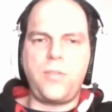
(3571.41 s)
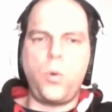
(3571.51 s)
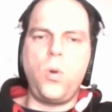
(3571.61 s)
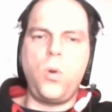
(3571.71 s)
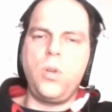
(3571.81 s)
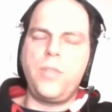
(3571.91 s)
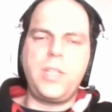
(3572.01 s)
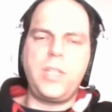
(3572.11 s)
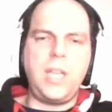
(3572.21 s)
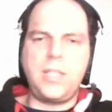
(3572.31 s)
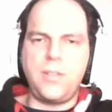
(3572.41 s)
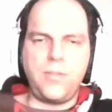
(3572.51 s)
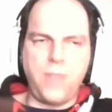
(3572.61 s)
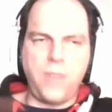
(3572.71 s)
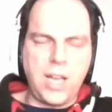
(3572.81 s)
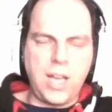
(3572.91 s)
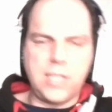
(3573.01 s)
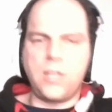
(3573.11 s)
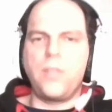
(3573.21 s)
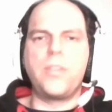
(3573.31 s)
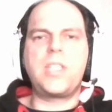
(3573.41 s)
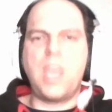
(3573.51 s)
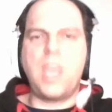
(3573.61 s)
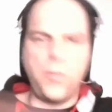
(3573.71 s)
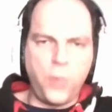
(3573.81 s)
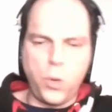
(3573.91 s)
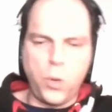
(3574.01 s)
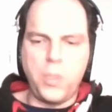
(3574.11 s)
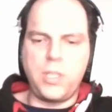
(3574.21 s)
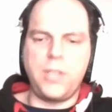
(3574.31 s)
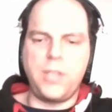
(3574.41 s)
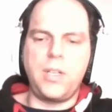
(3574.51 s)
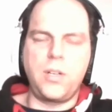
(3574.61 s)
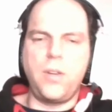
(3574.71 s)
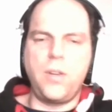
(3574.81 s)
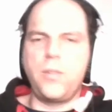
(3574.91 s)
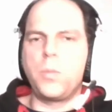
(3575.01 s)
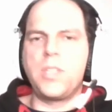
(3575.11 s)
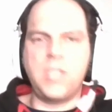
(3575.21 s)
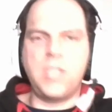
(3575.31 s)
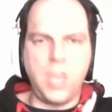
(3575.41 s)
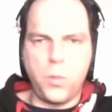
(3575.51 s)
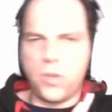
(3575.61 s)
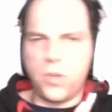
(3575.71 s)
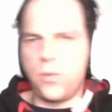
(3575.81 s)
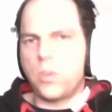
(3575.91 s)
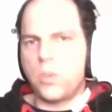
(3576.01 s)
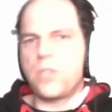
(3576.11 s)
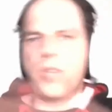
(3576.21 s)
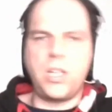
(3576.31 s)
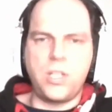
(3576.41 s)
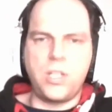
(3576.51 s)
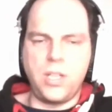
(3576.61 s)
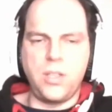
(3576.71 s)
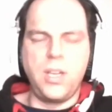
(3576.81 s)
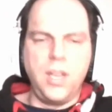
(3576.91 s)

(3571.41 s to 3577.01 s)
all of the data files are of the same format and they're governed with the same workflow orchestration and the,